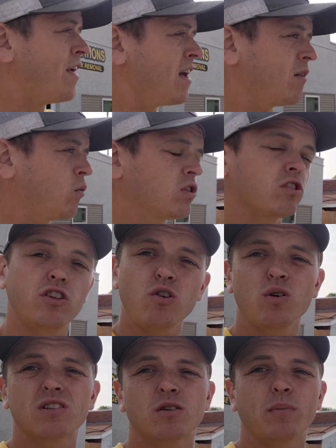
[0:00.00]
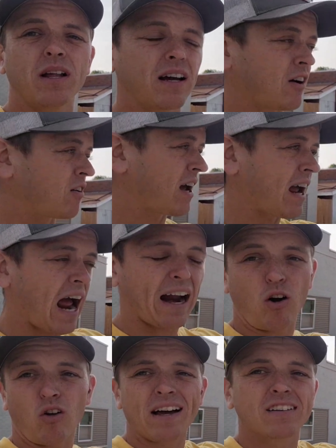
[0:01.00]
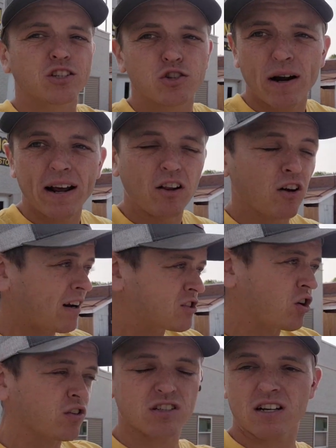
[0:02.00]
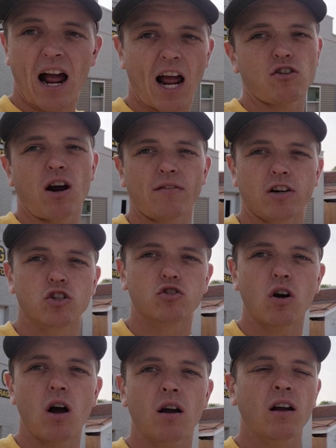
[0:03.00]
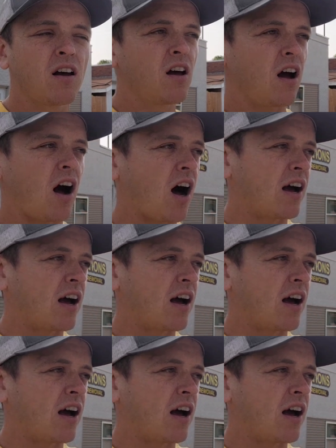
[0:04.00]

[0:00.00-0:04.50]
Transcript: And then what they'll do is they'll be like, okay, I don't like the trailer. I saw this guy driving a truck.